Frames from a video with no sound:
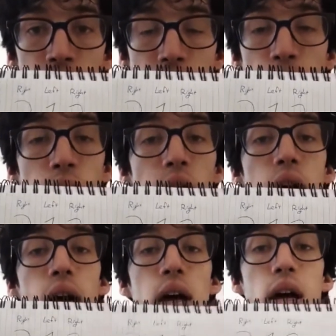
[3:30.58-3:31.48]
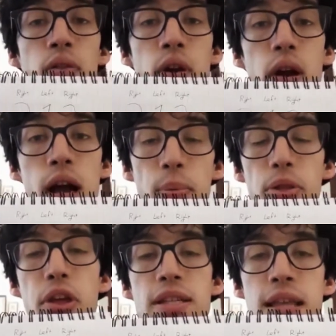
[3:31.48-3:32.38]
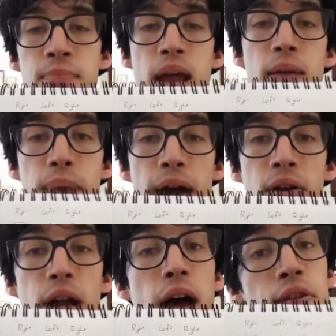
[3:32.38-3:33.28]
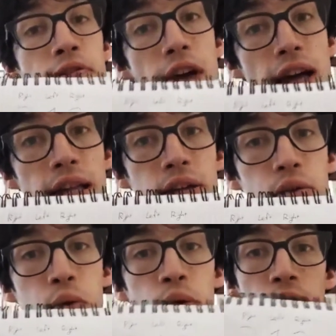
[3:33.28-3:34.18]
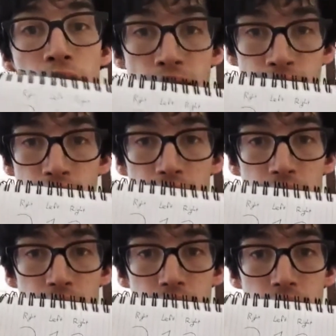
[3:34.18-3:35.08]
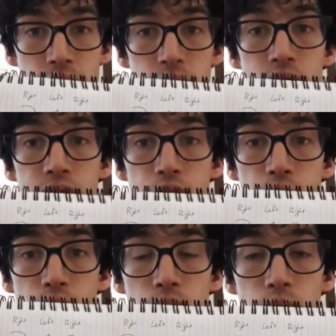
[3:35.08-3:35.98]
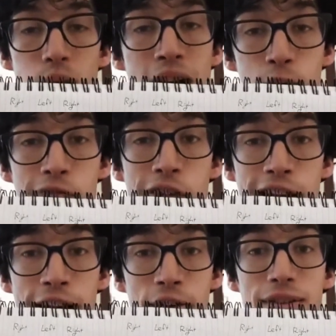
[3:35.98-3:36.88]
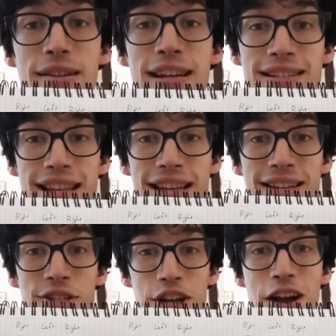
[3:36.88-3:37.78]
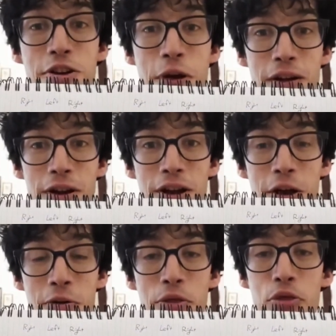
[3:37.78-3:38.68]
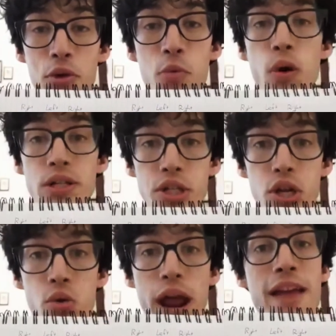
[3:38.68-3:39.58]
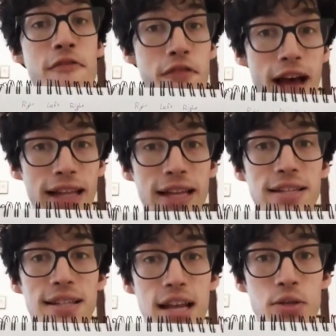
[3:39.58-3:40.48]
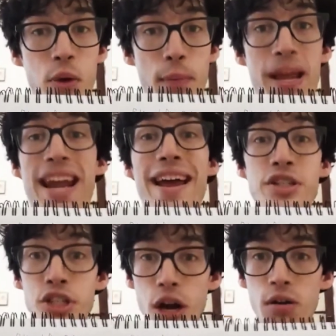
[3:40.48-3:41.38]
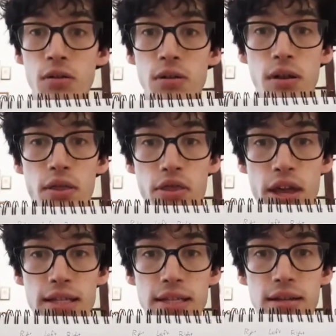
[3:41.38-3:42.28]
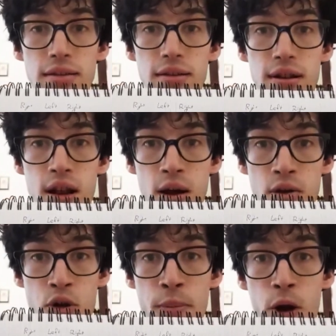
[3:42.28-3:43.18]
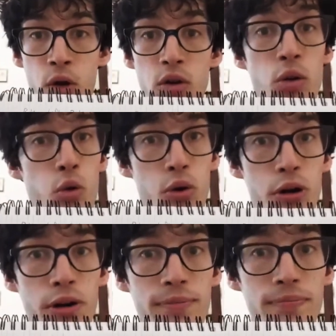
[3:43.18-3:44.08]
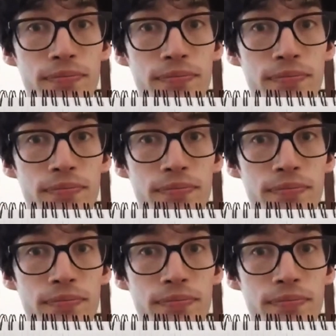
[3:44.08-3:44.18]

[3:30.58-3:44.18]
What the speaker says: Now, there are a couple things that make a pattern either valid or not valid. So, I want to find out, is the Chicago area code 312 a valid Siteswap? Can I juggle this numerical order?